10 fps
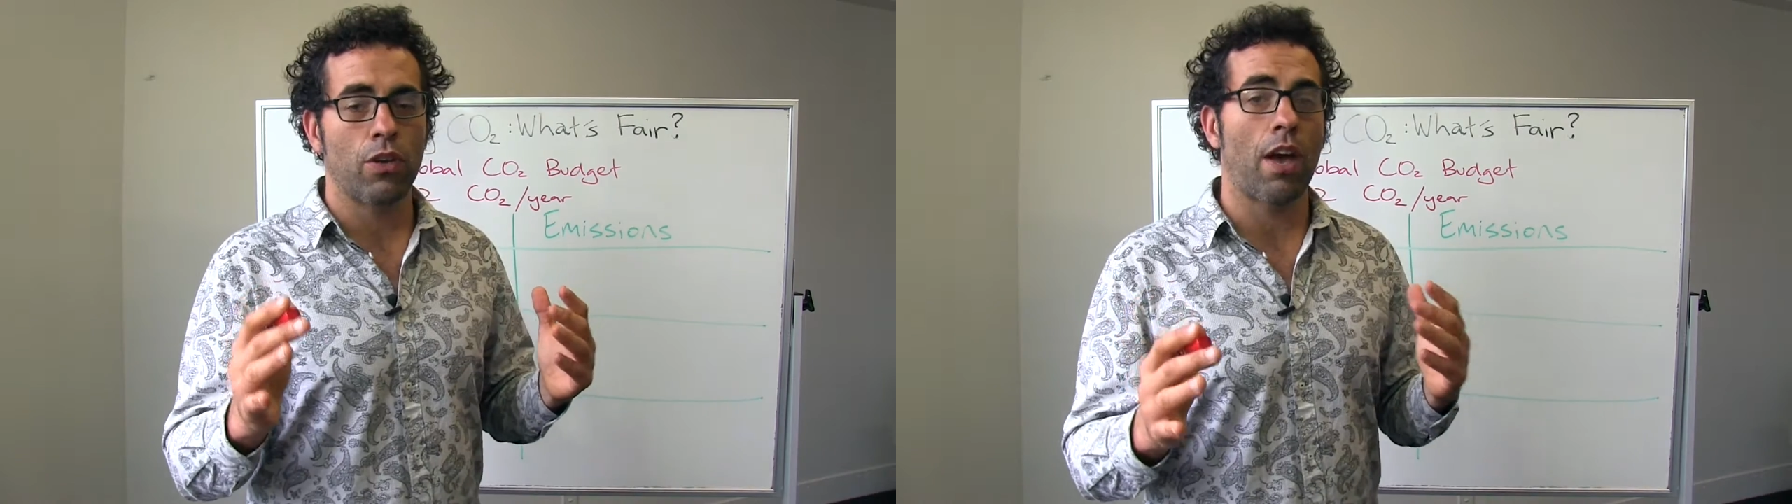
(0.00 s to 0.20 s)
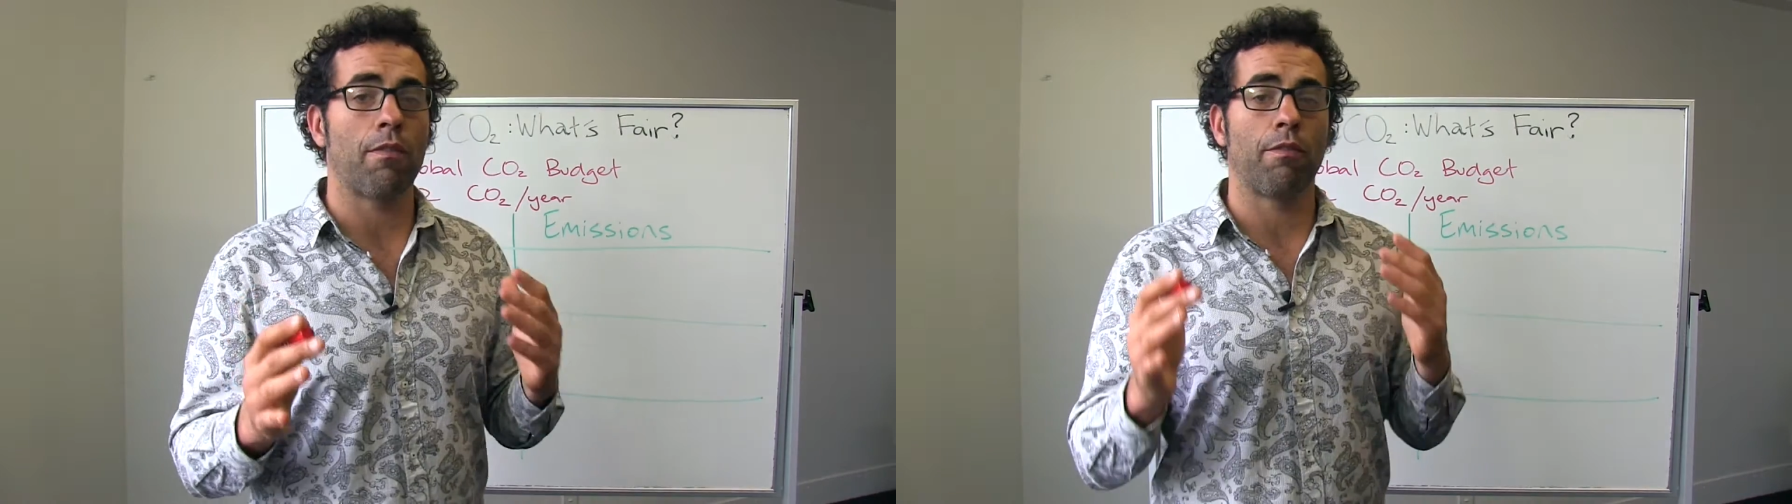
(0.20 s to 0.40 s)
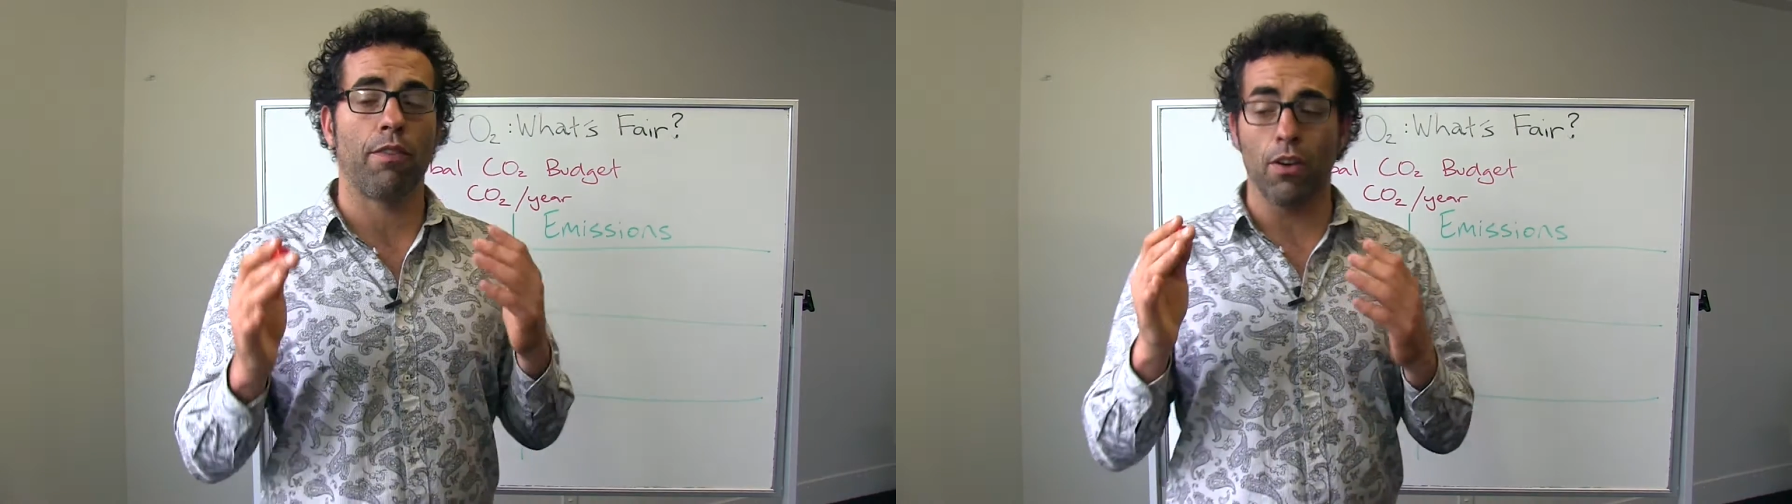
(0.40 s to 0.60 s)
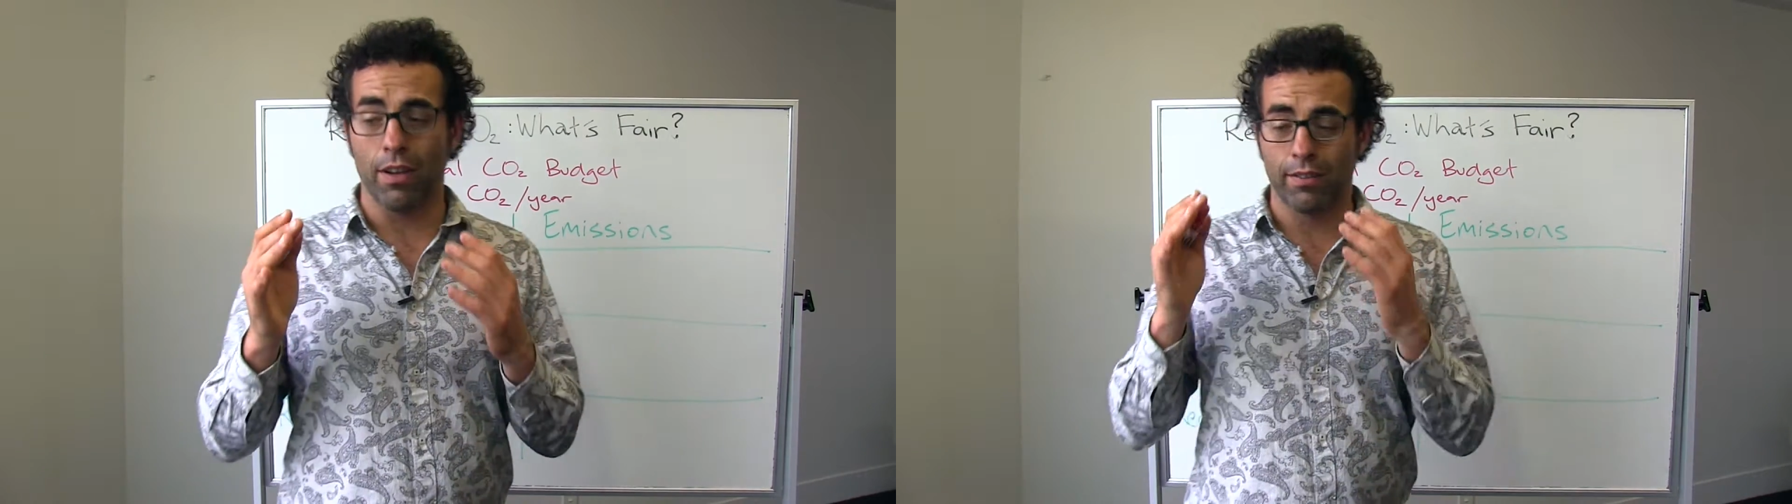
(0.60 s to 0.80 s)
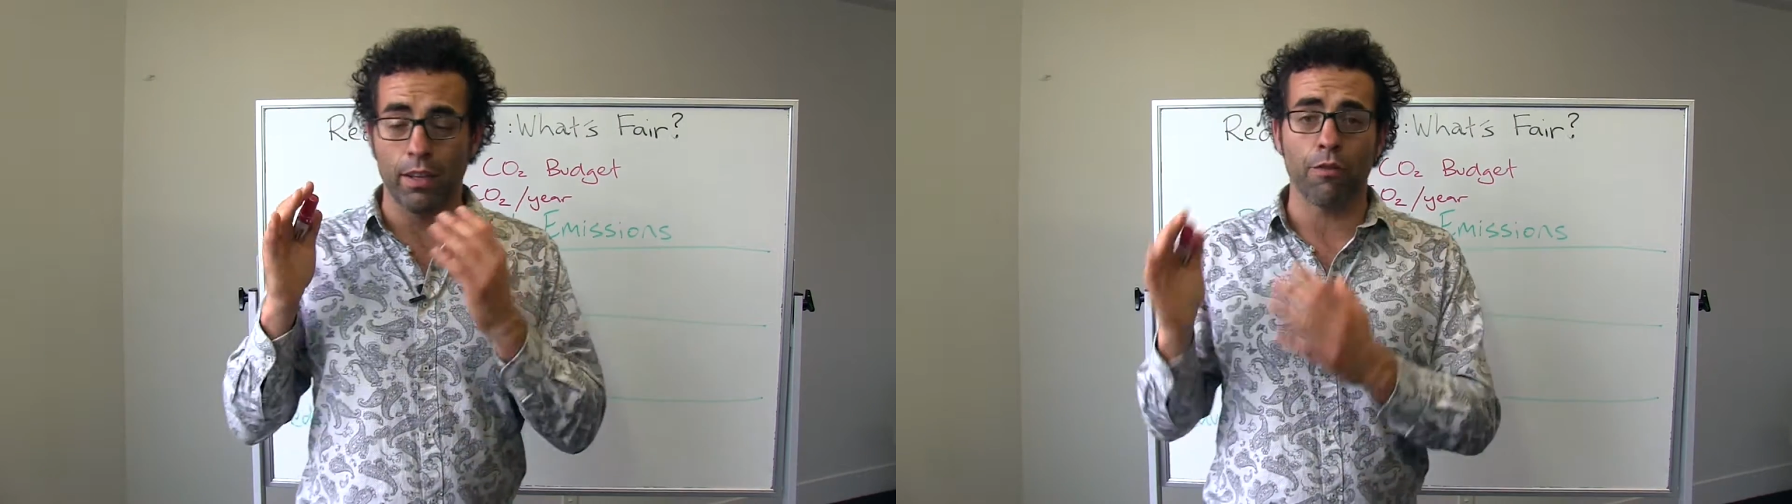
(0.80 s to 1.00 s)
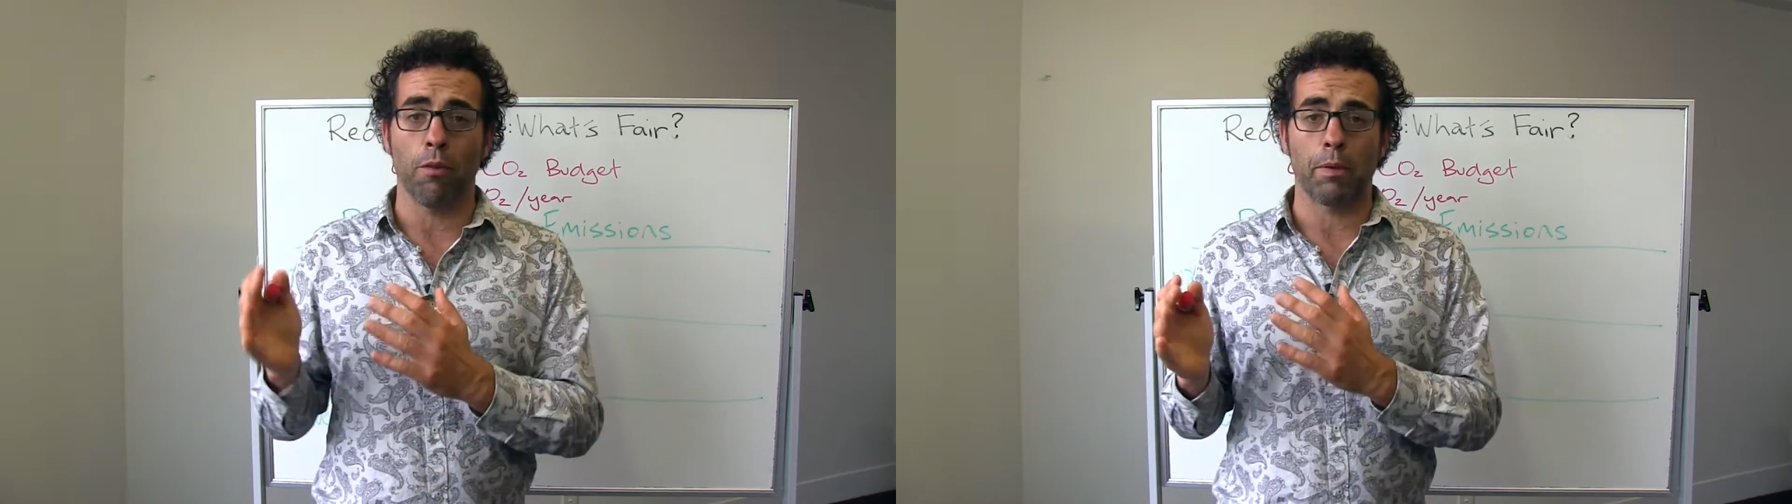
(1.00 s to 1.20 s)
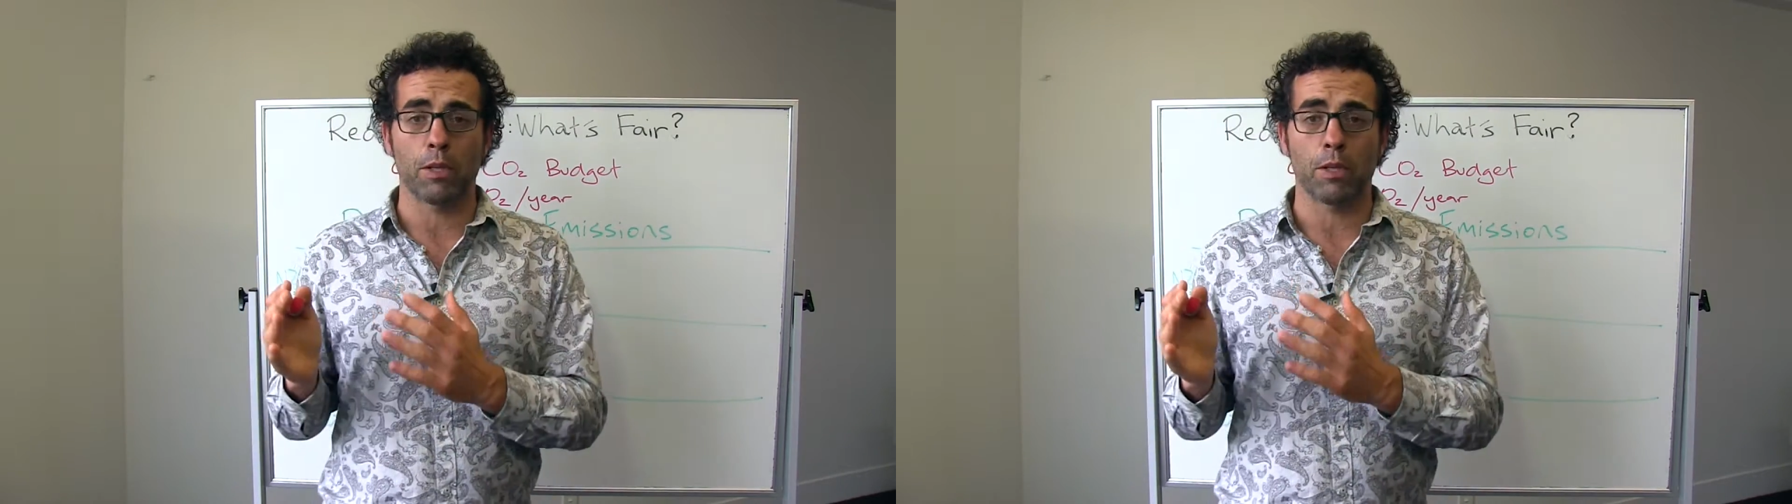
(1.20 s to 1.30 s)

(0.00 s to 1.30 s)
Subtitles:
you have a very different